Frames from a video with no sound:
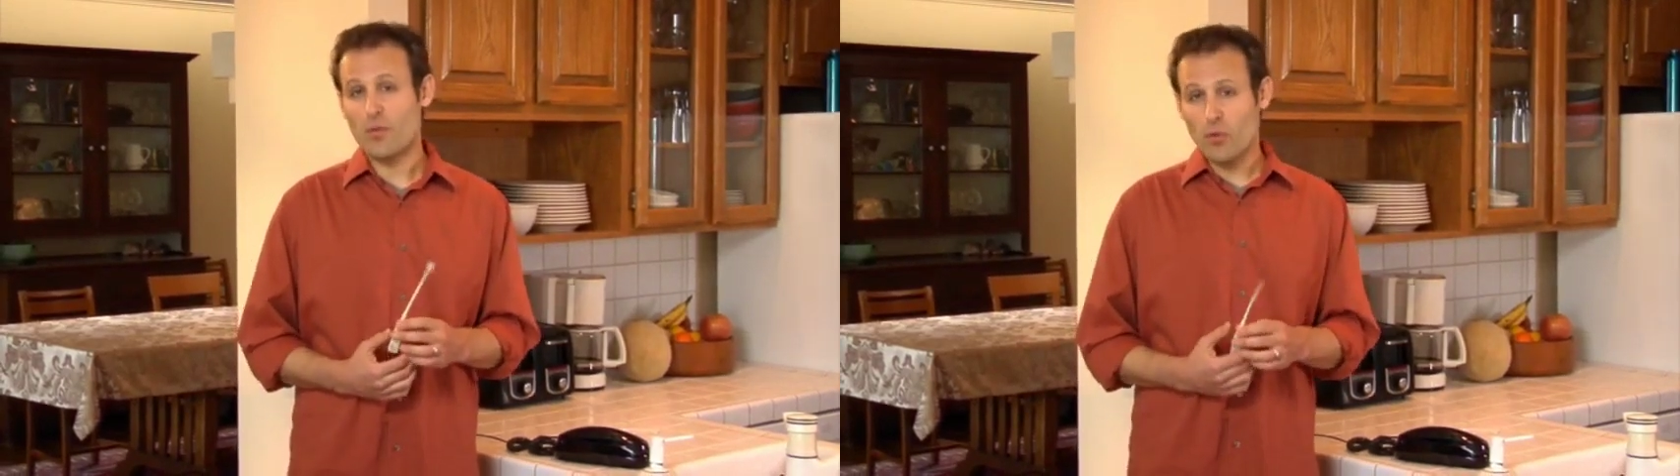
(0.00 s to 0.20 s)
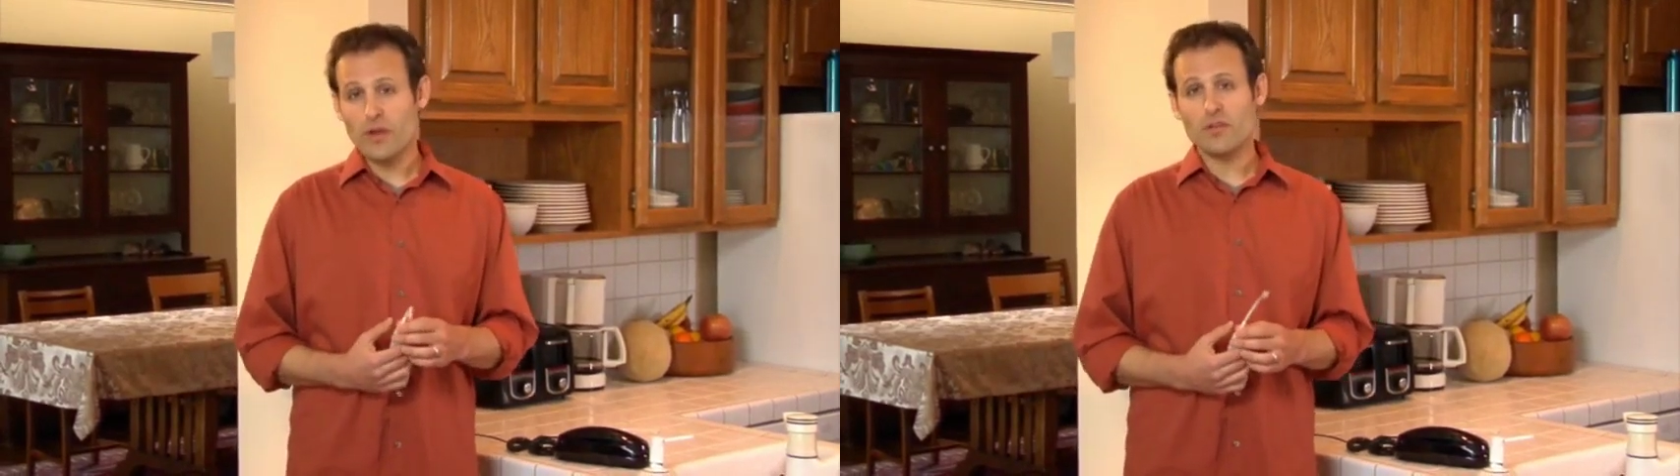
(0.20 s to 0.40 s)

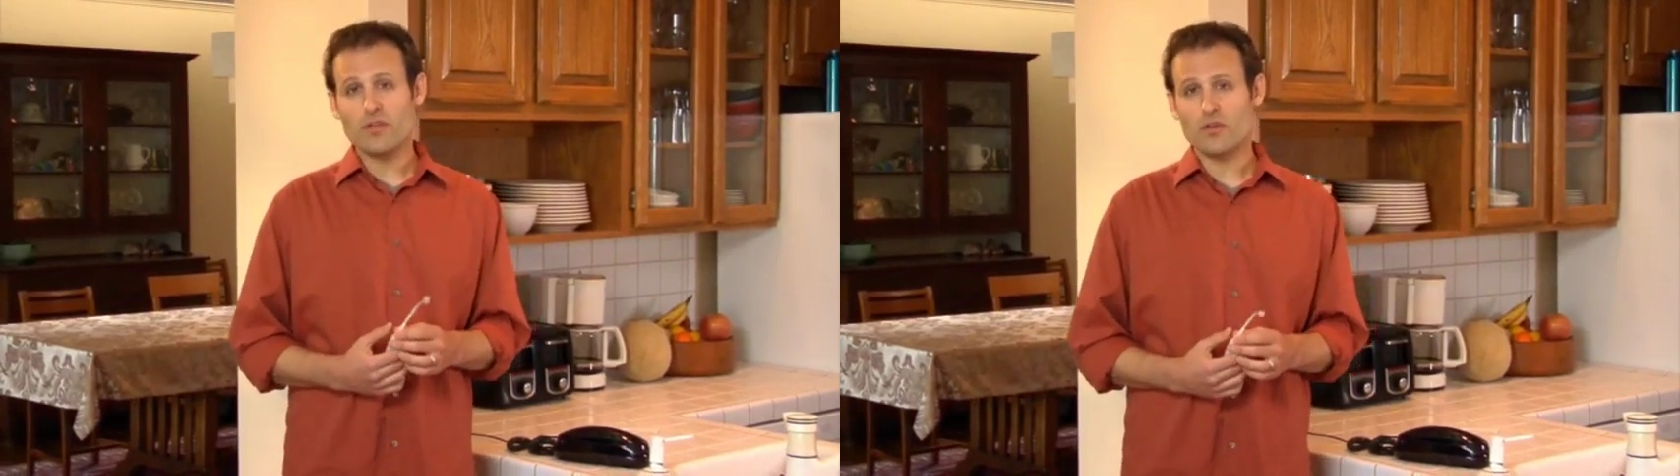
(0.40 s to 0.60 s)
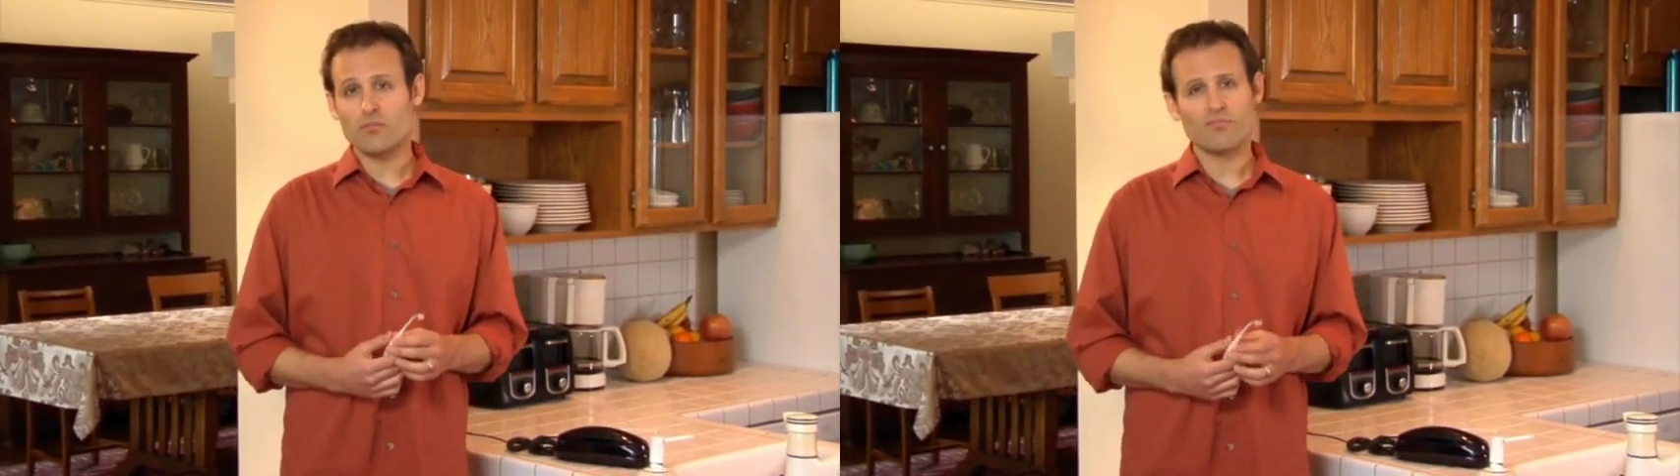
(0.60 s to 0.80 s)
And when you
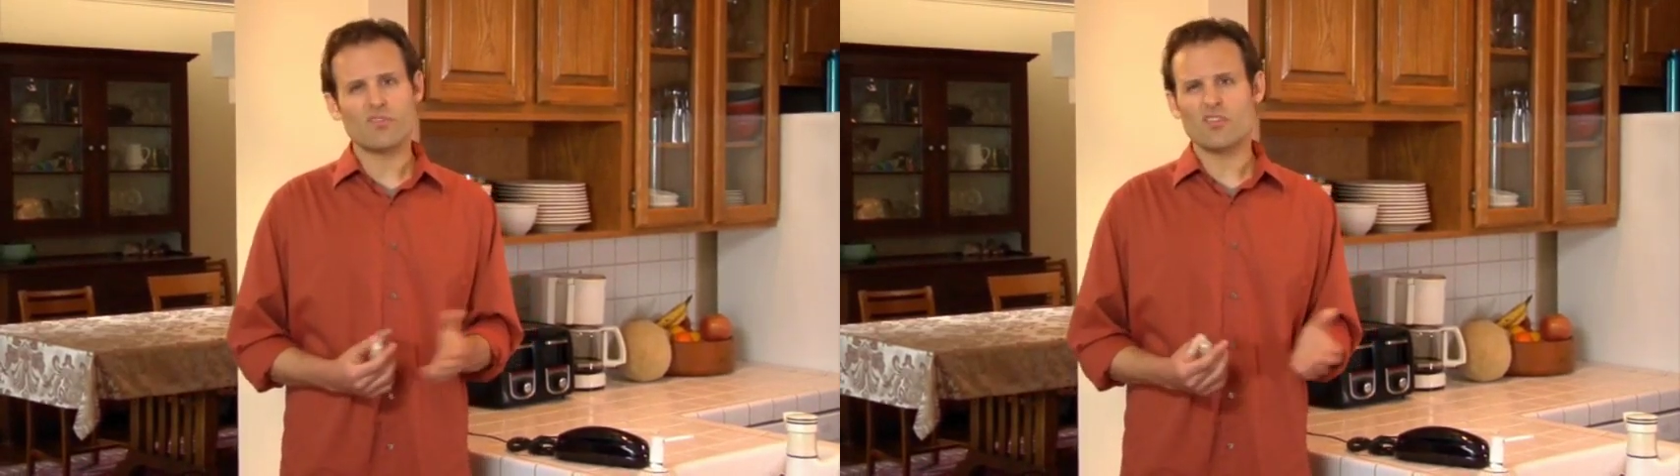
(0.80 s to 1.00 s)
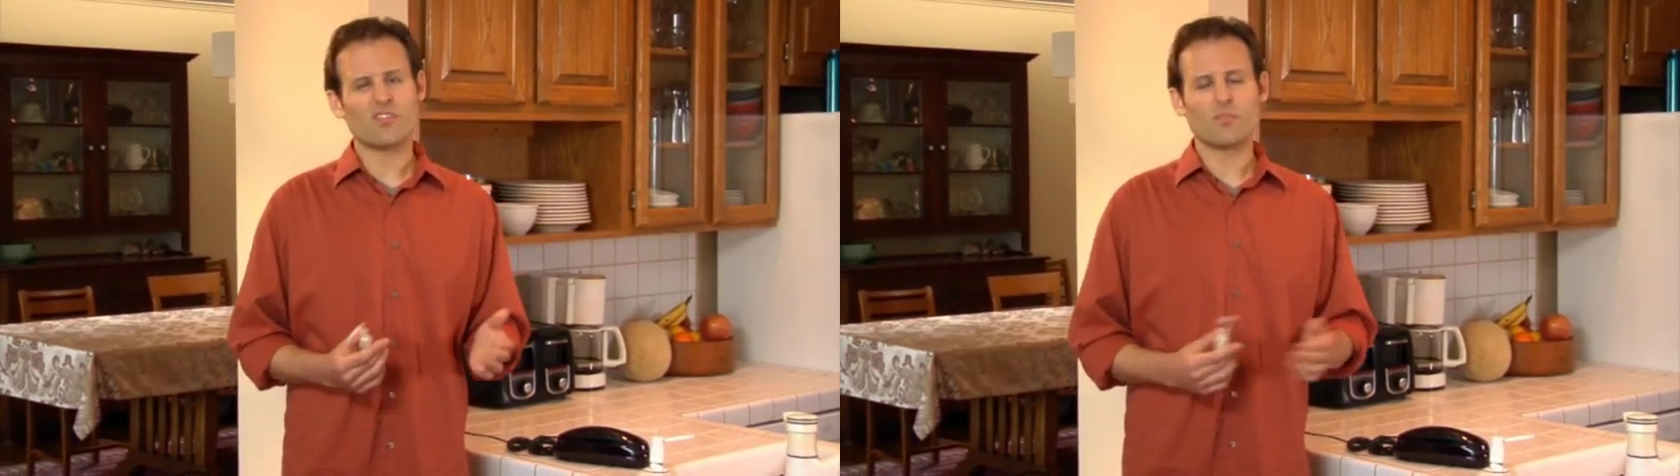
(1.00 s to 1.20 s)
do,
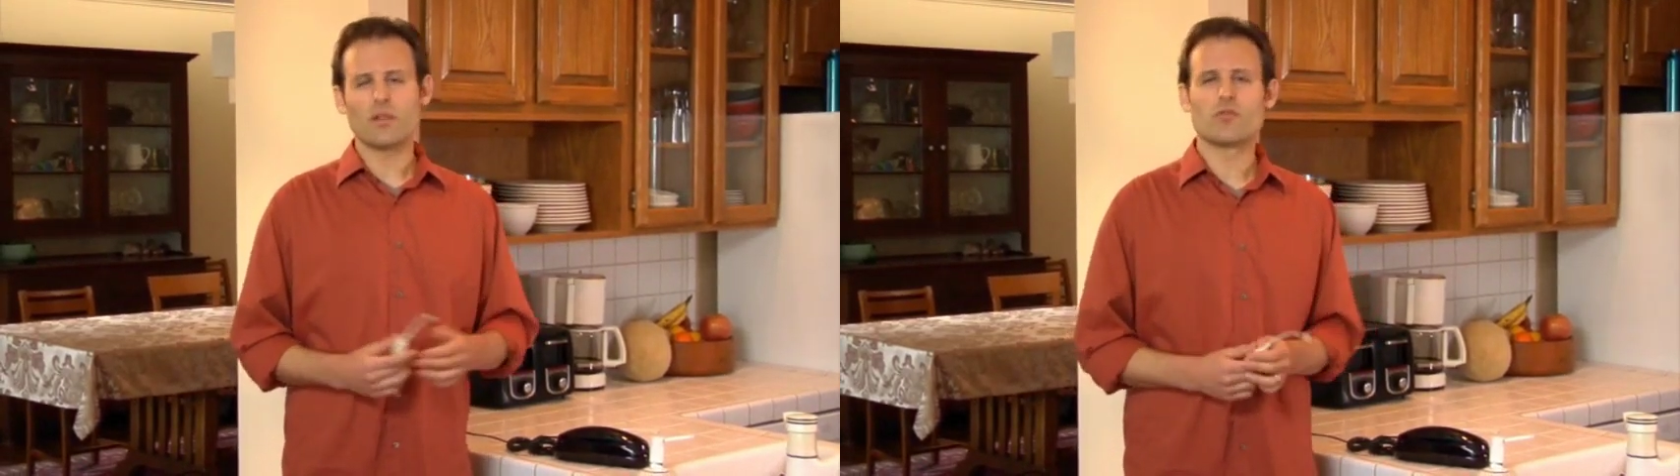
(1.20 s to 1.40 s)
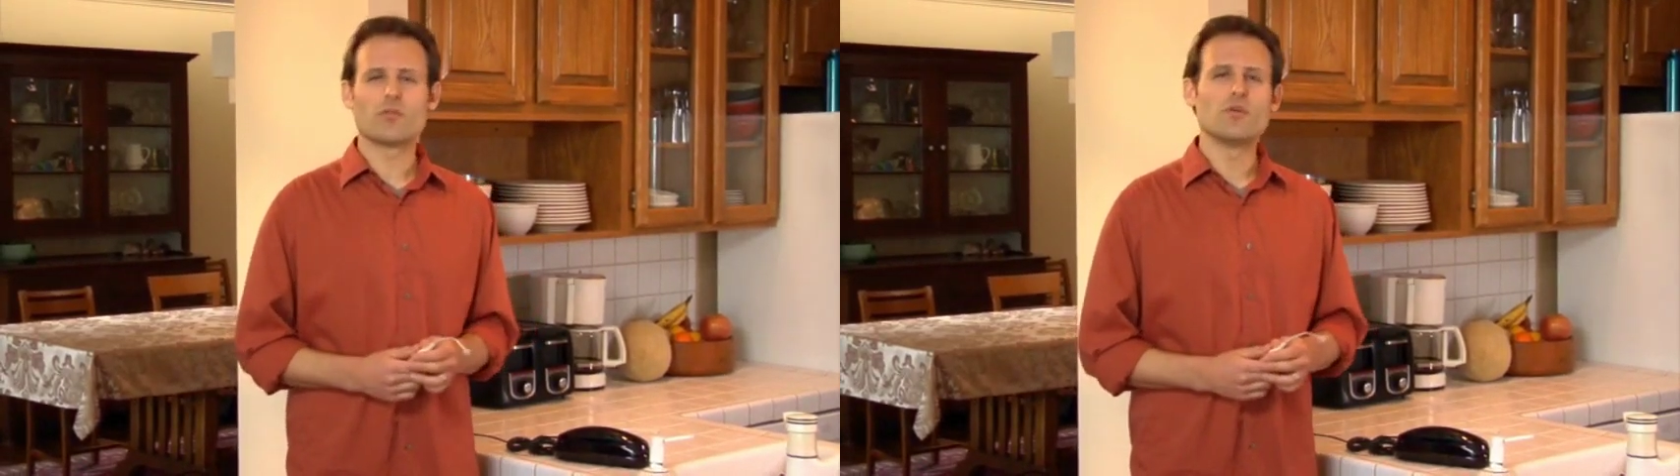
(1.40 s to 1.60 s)
just
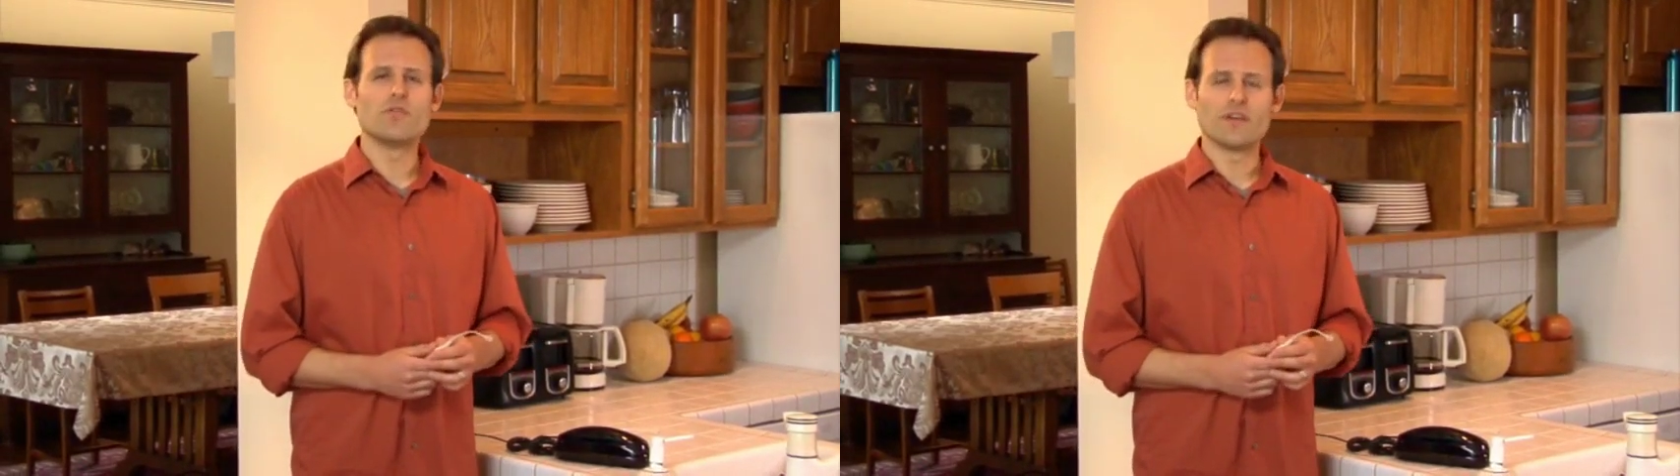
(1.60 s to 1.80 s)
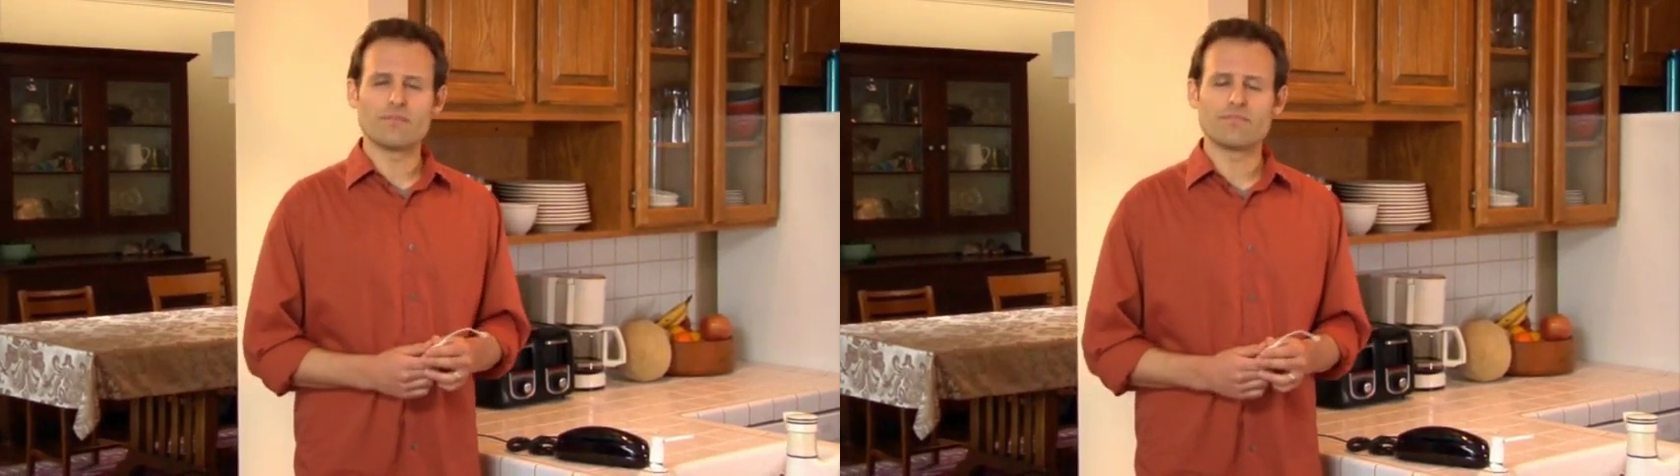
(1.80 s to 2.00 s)
simply
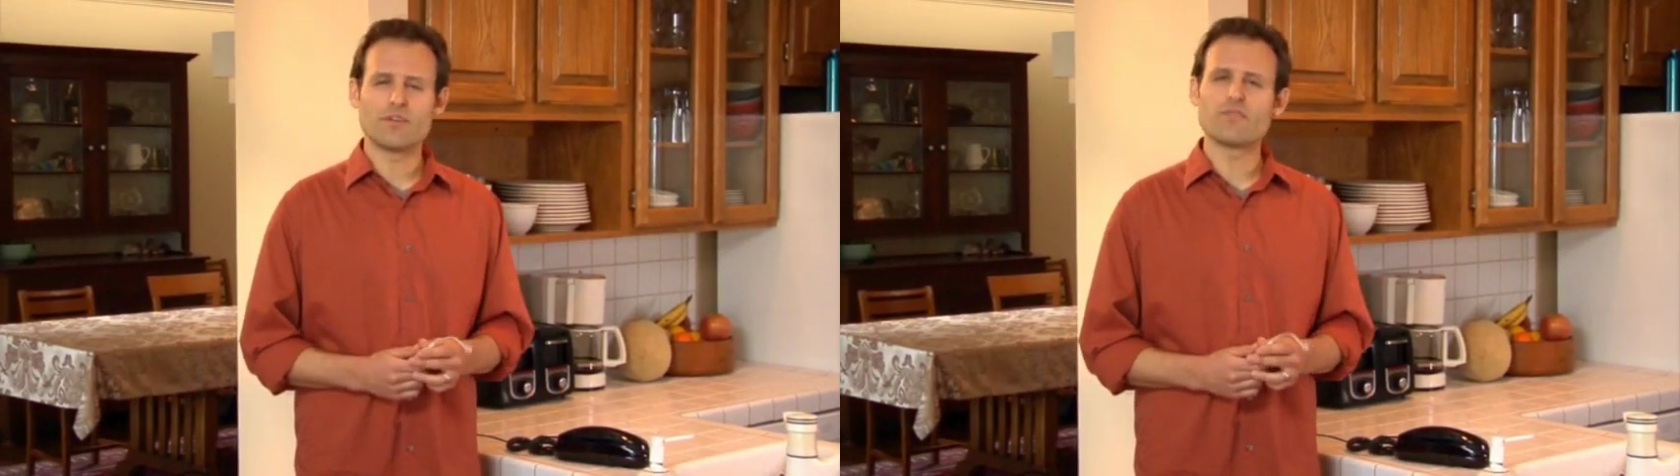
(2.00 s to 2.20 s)
remove it.